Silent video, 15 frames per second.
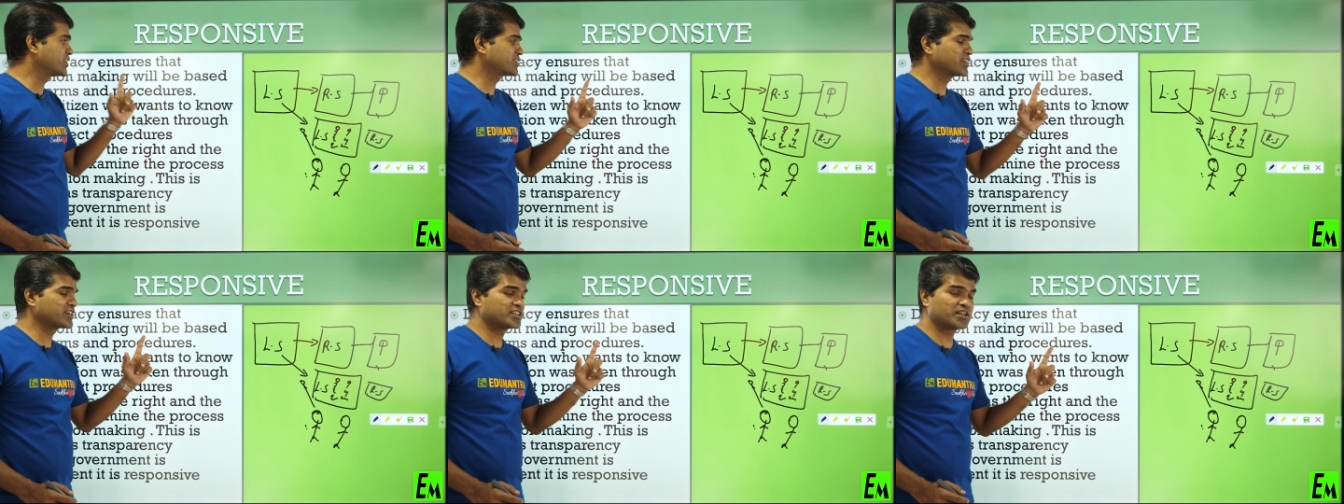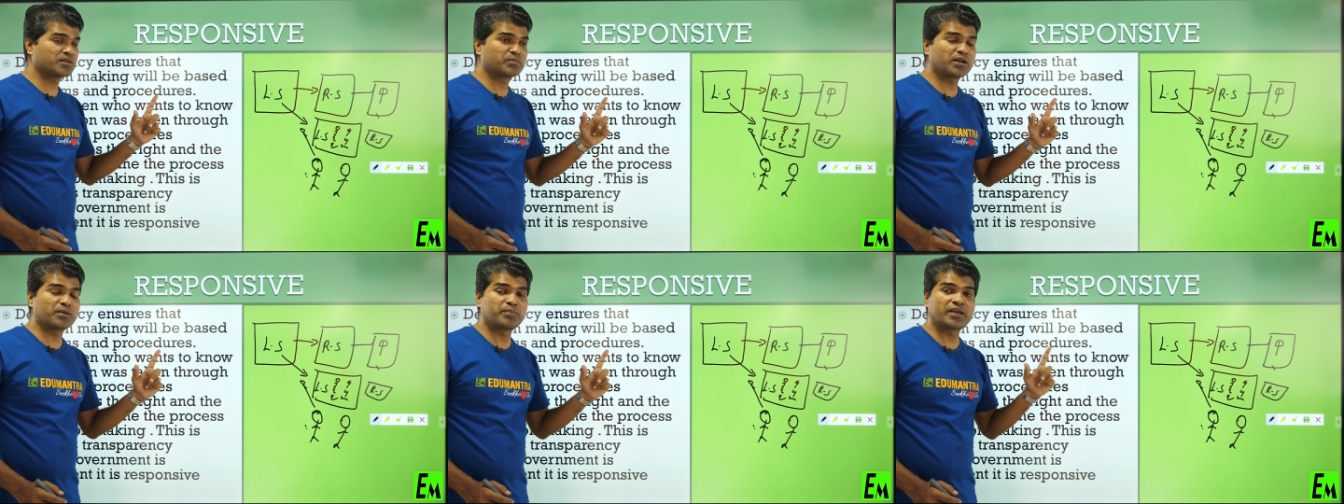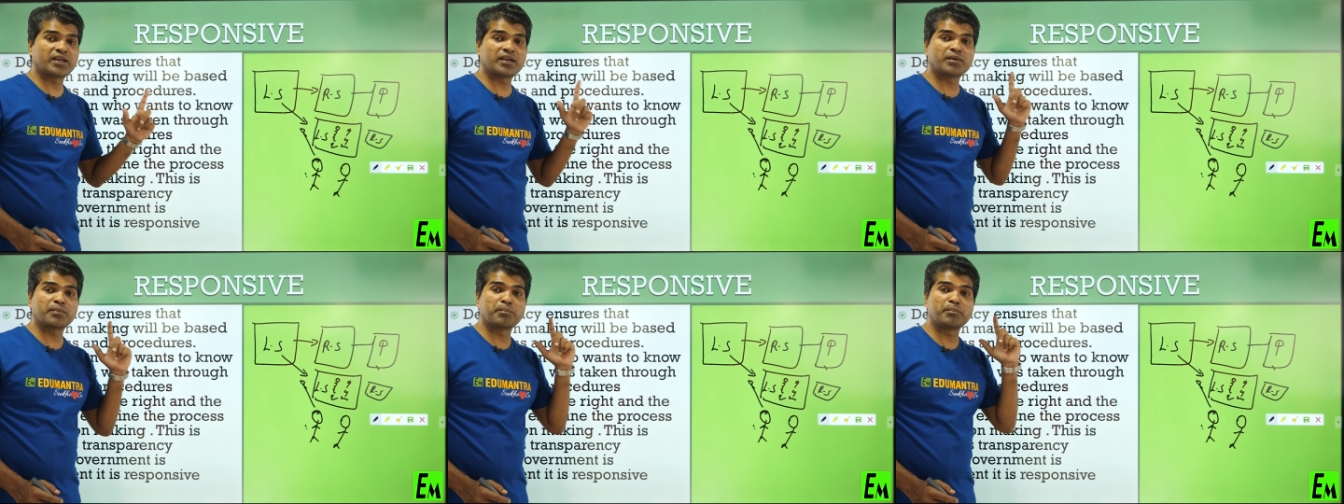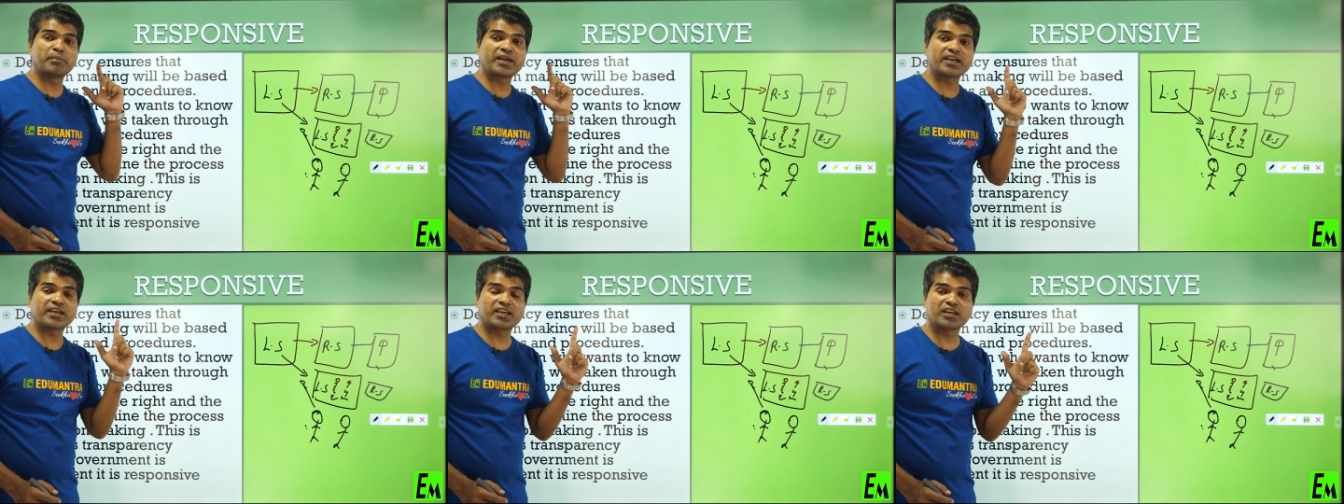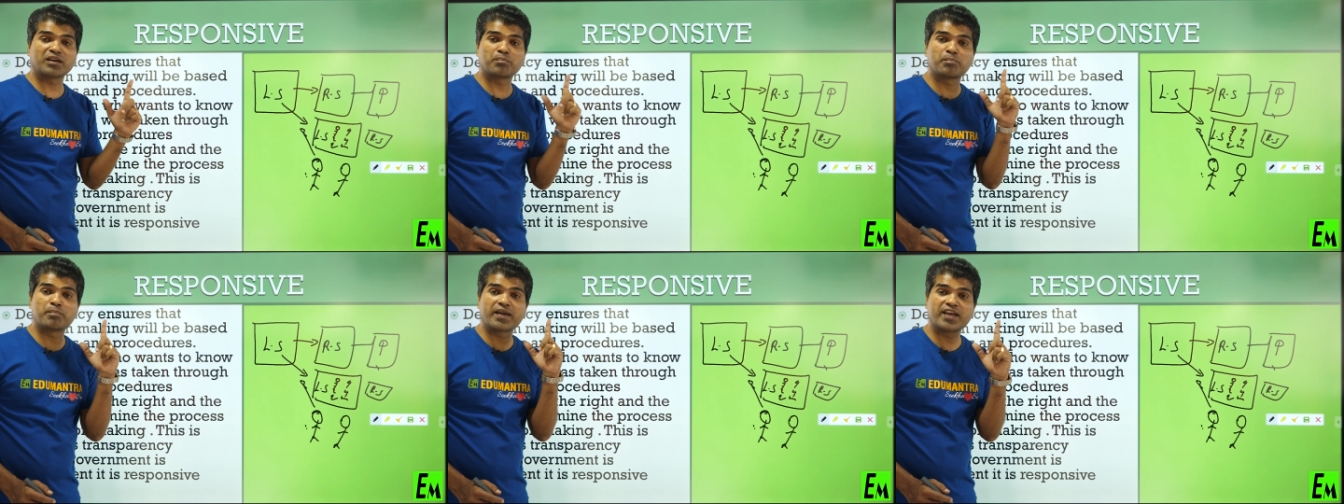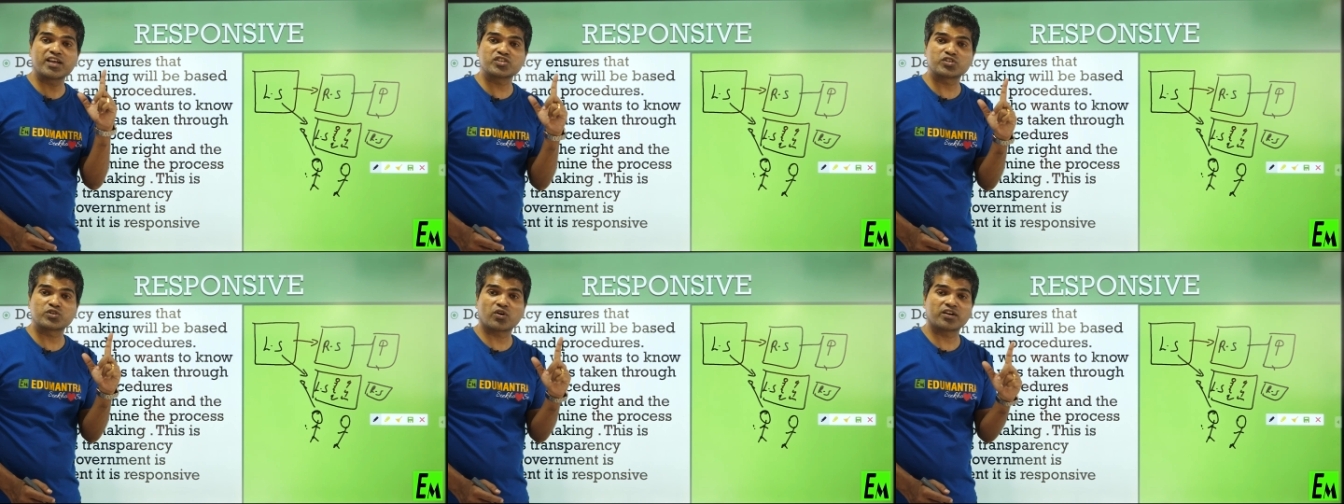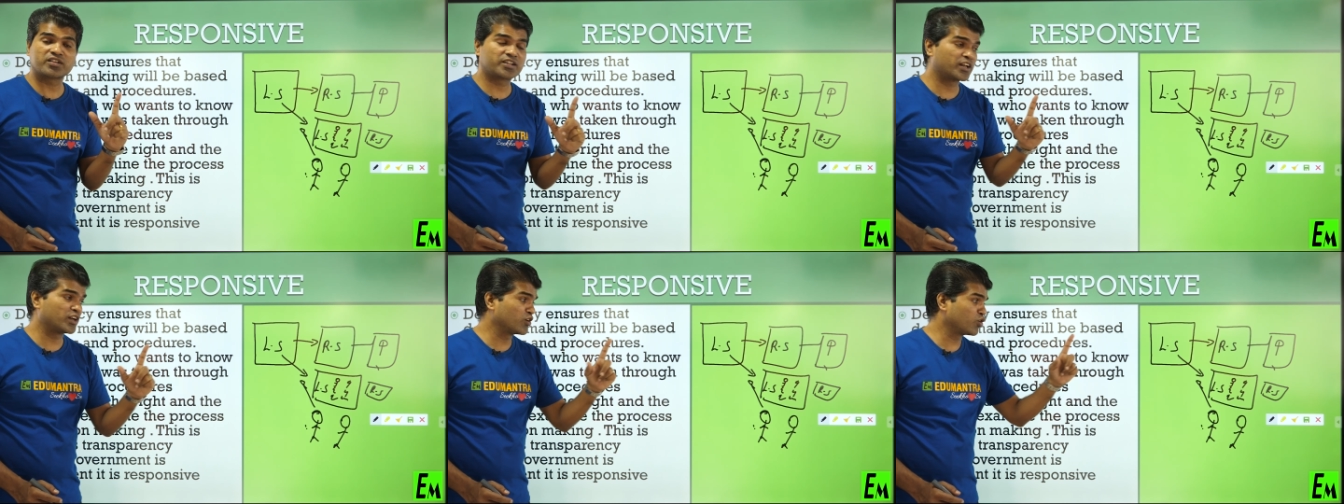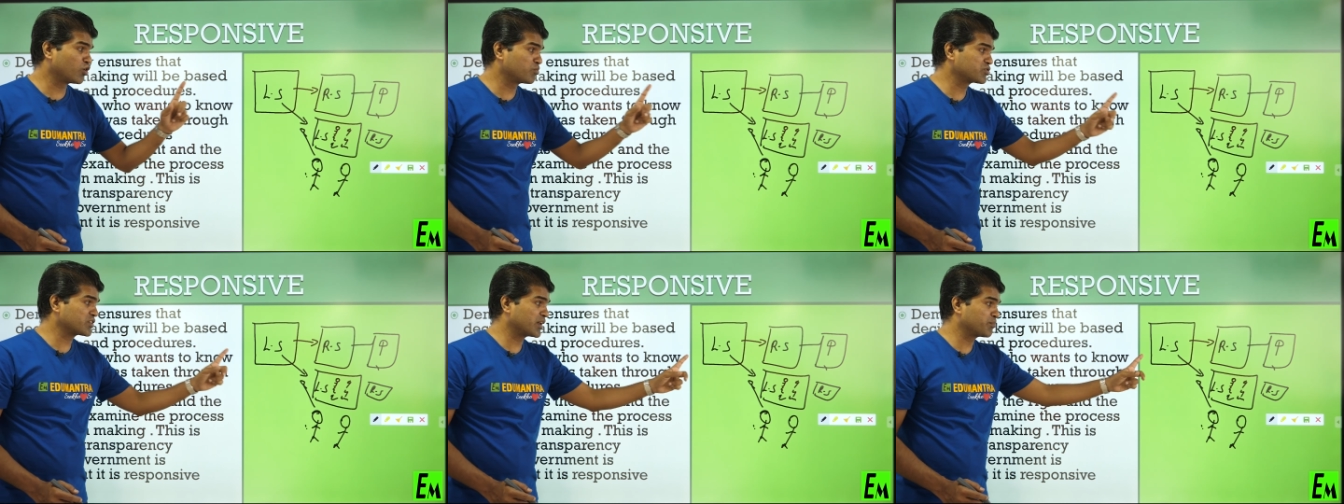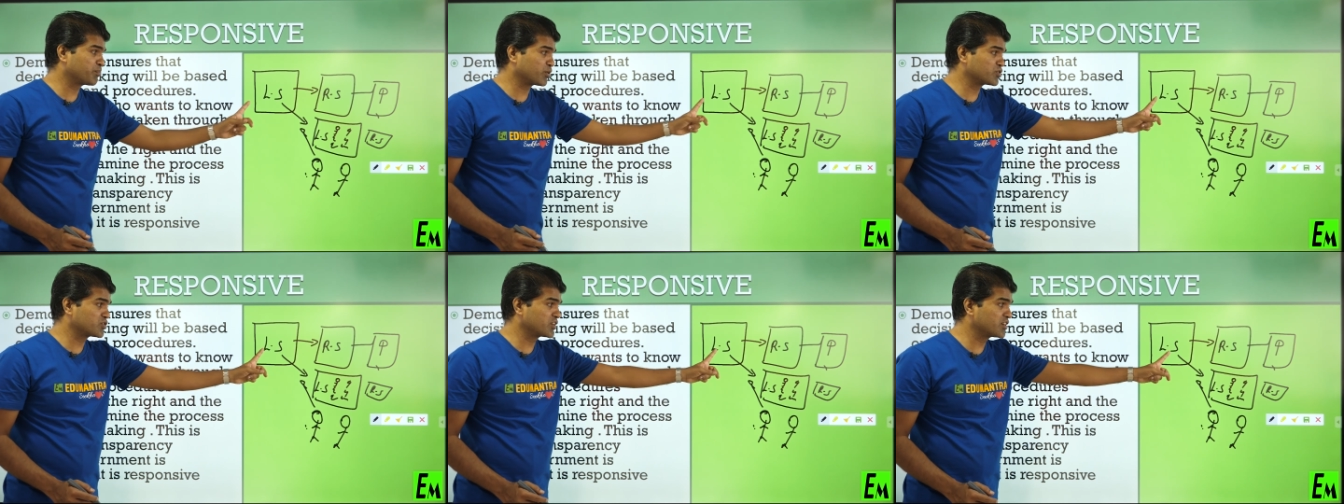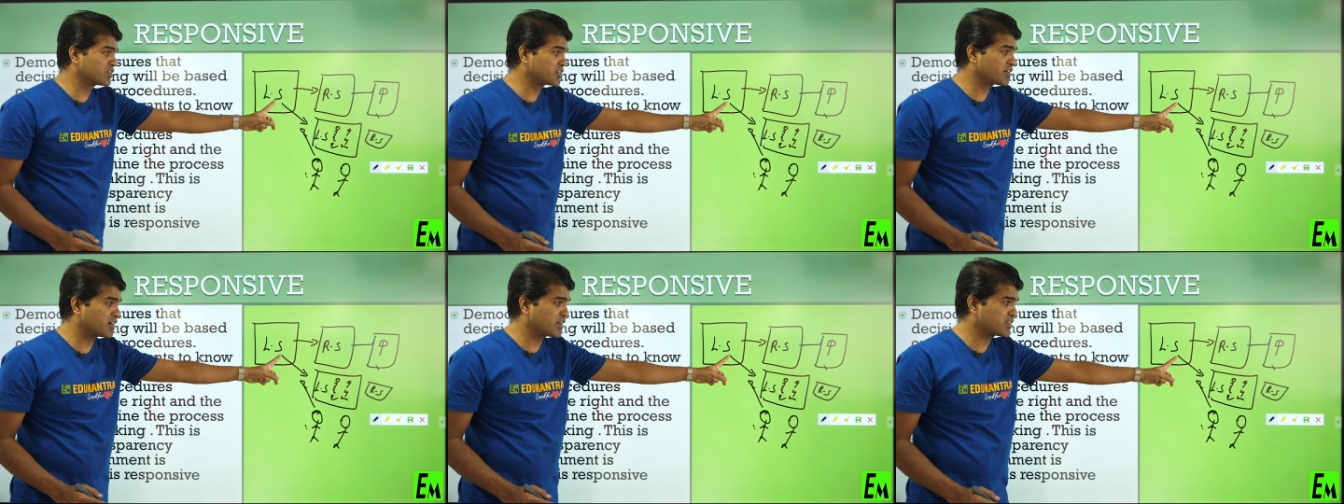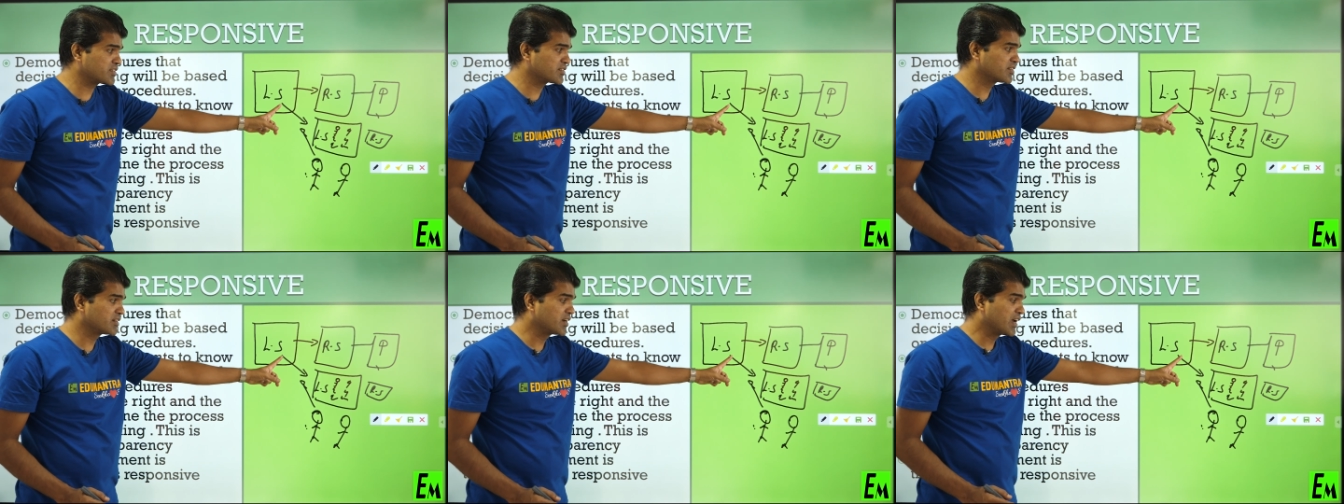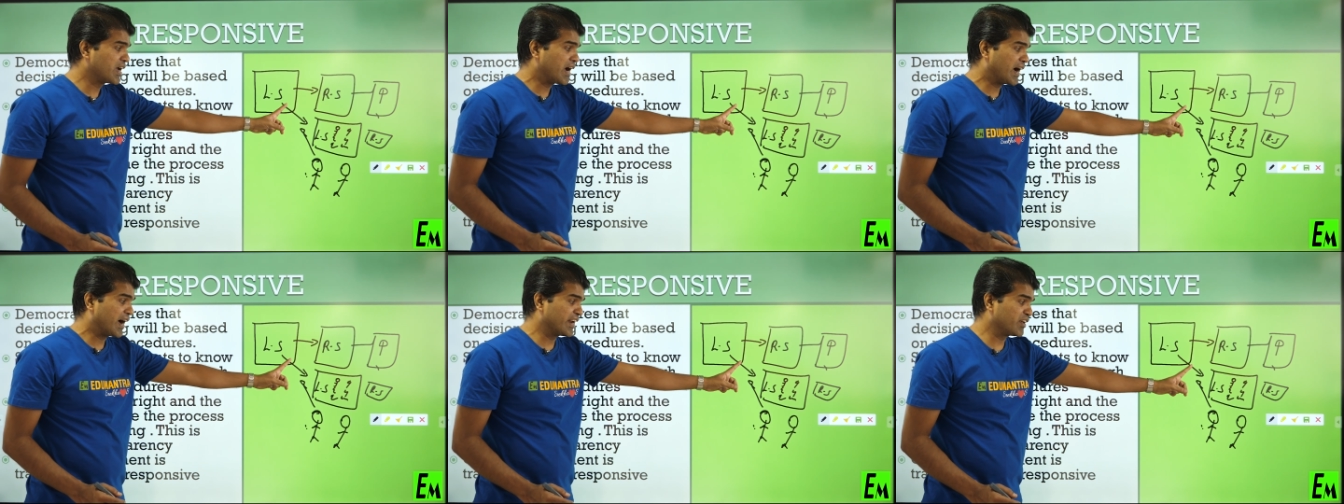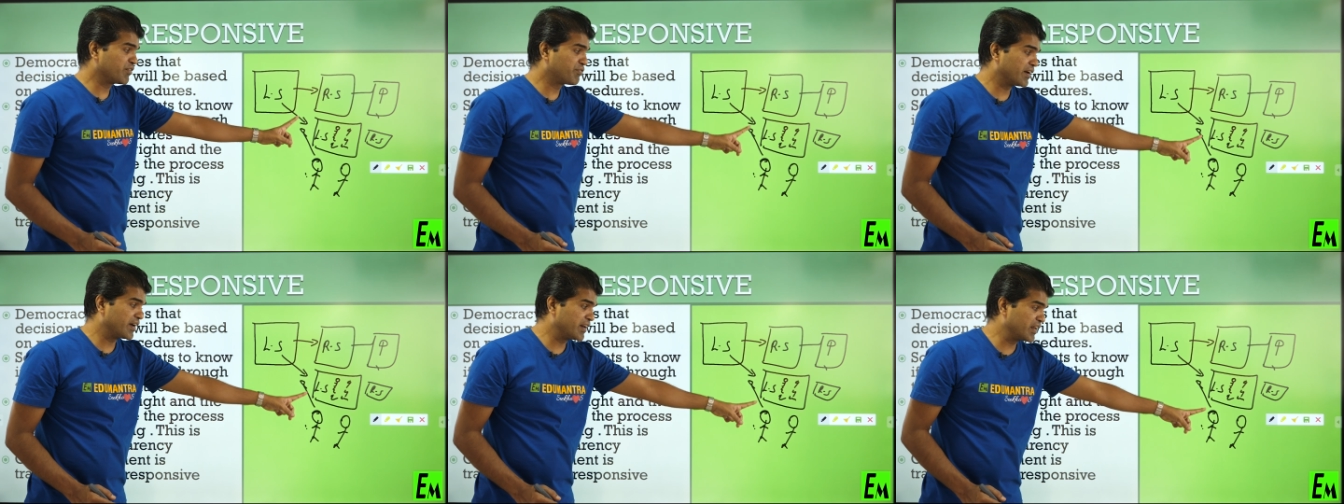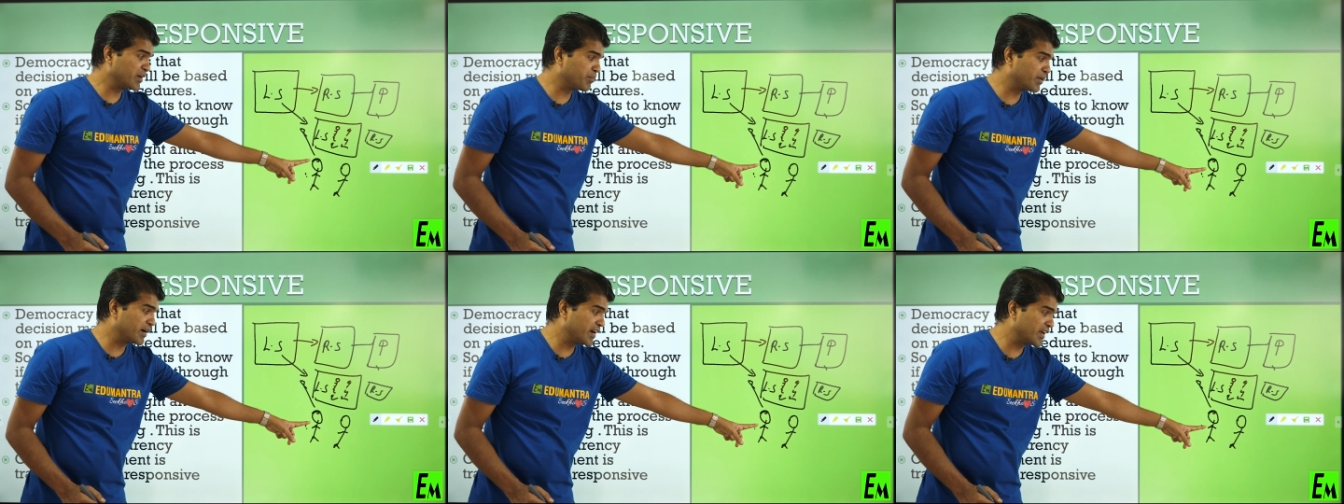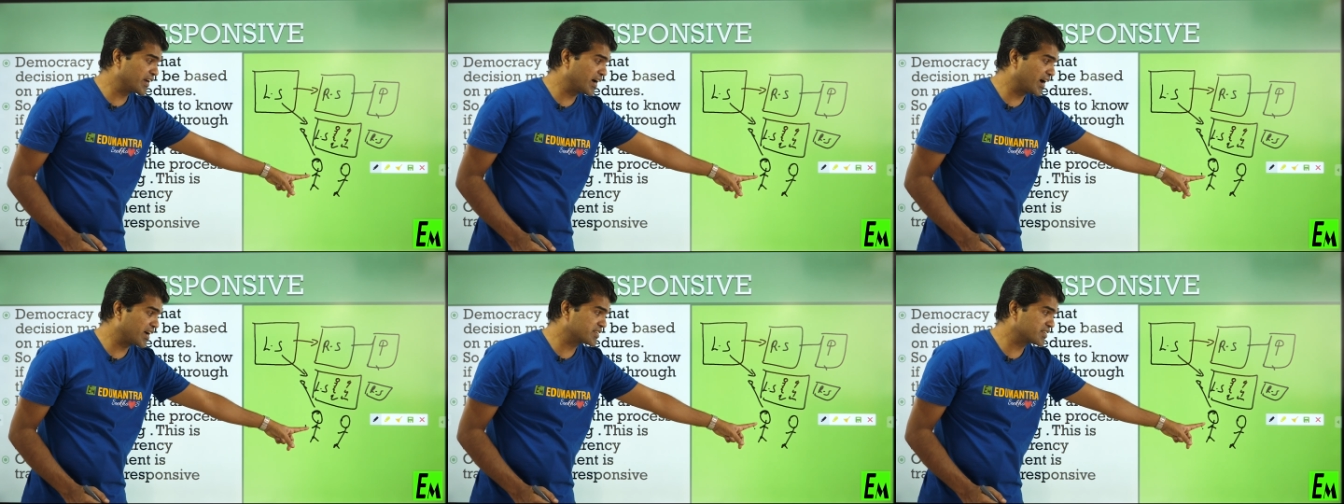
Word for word: decision will be making based on the norms and procedures, and if anybody